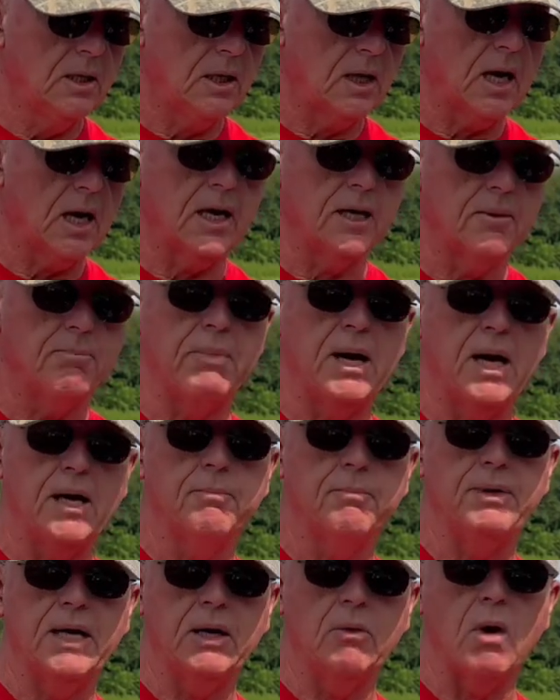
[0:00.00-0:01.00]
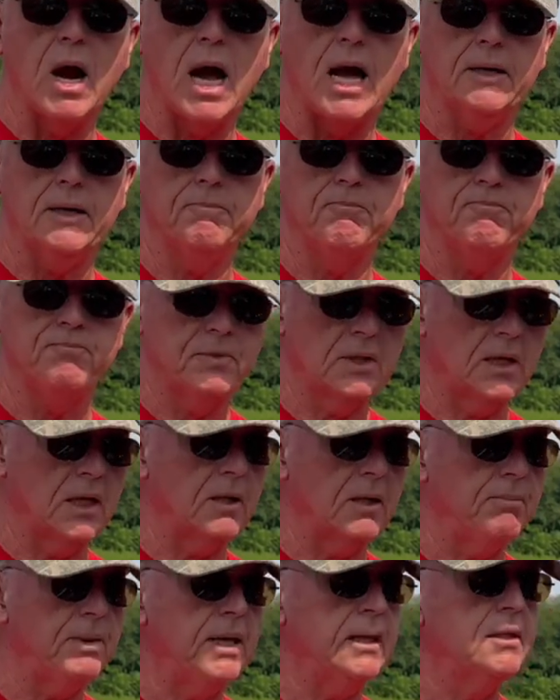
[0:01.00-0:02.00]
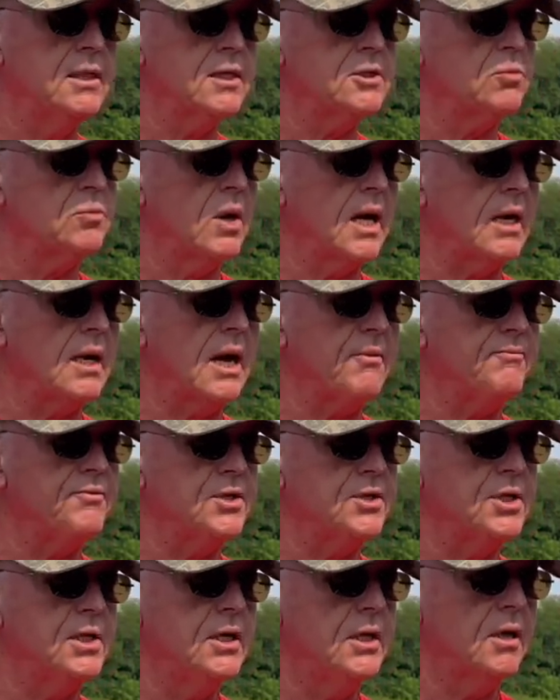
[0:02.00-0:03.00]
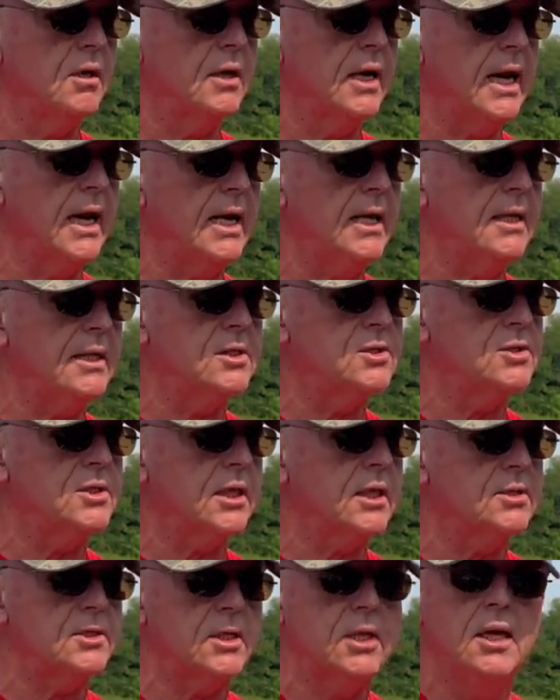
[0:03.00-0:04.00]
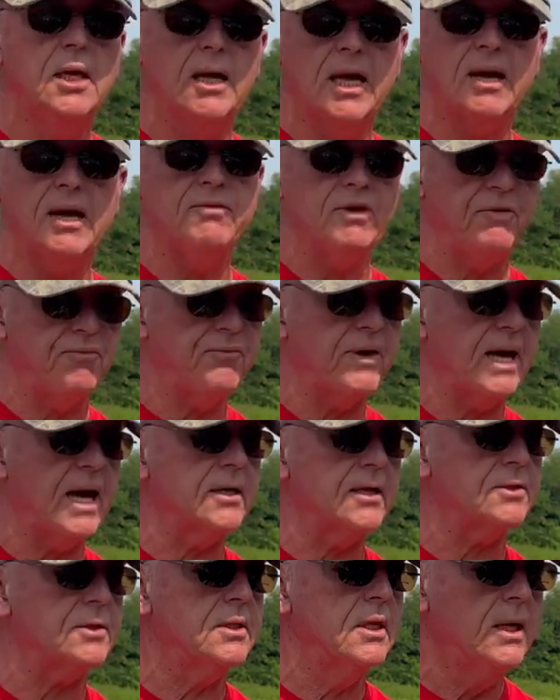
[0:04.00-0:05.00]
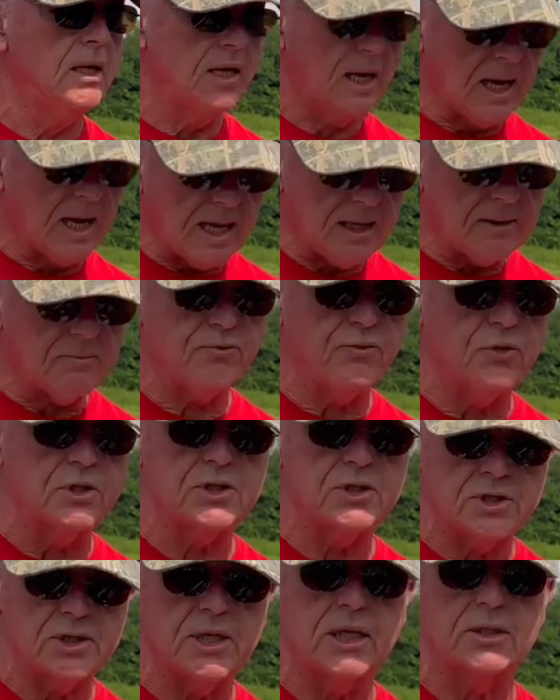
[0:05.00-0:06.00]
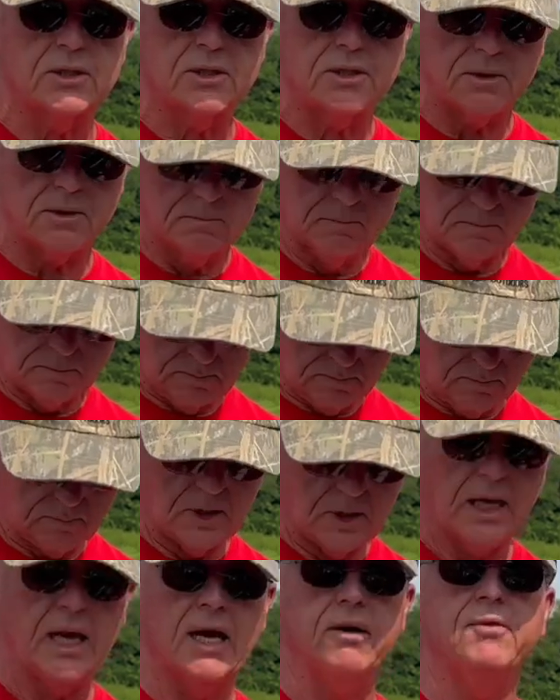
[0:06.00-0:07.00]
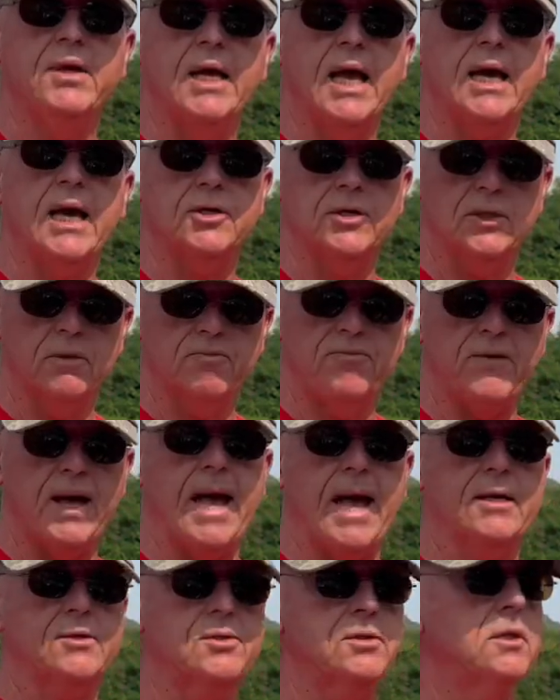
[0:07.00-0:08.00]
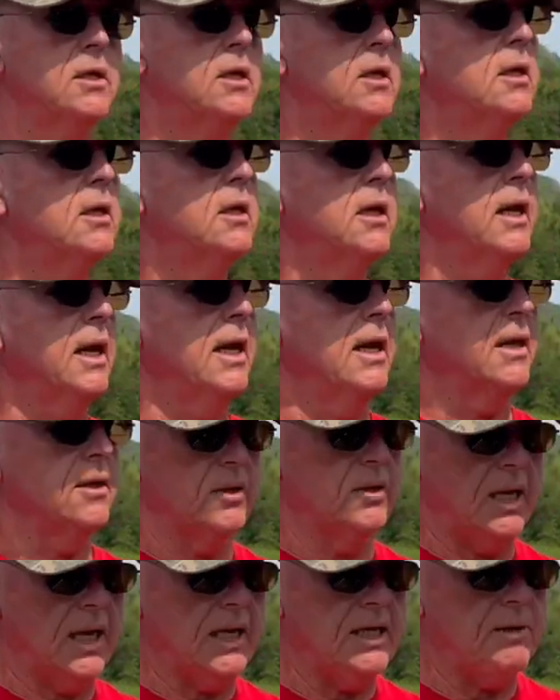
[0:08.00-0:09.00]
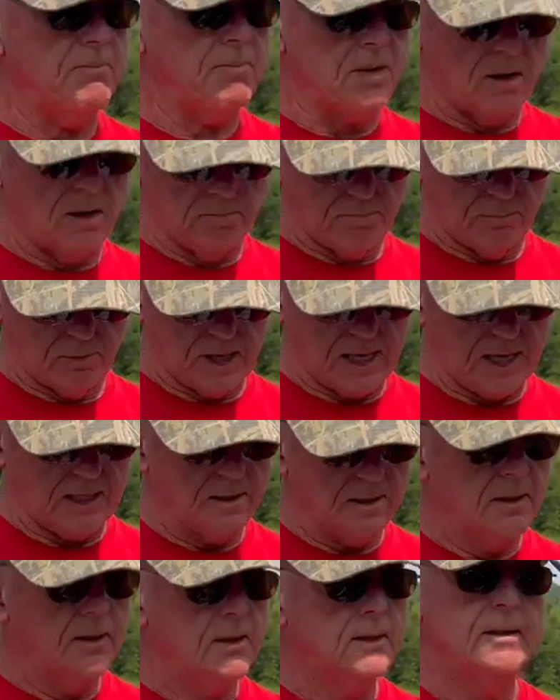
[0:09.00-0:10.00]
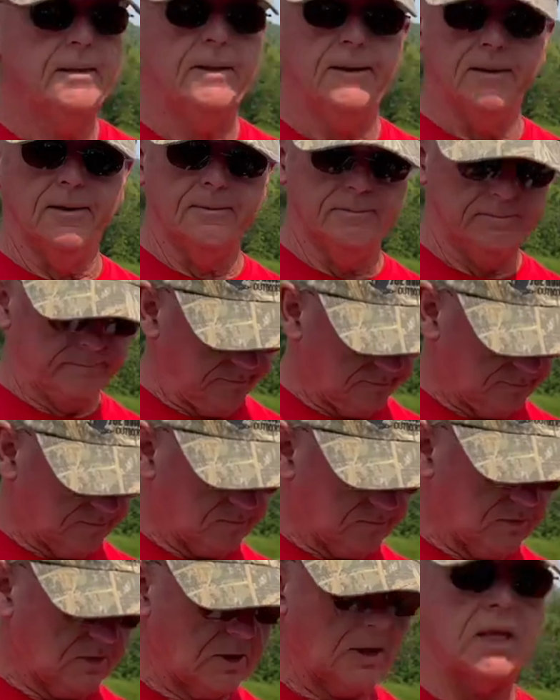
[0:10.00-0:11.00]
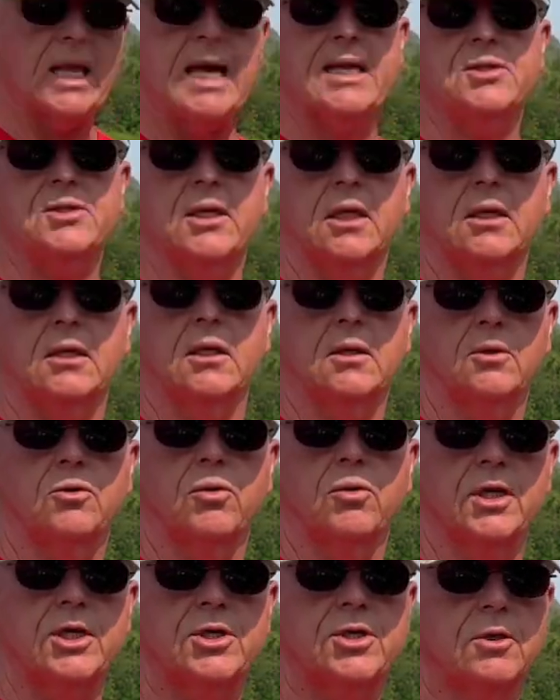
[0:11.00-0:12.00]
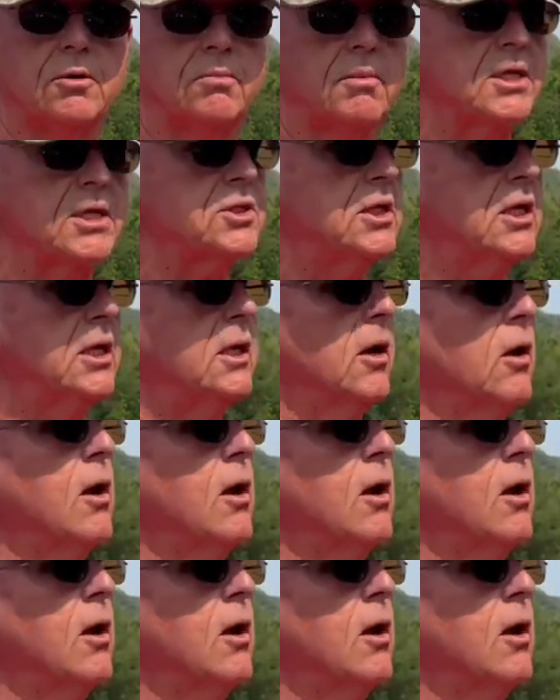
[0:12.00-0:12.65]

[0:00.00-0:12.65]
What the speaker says: on a big rod. This rod I'm fishing here, an 86 heavy fast, 8'6" heavy action fast, and 80-pound braid. You know, classic traditional musky gear.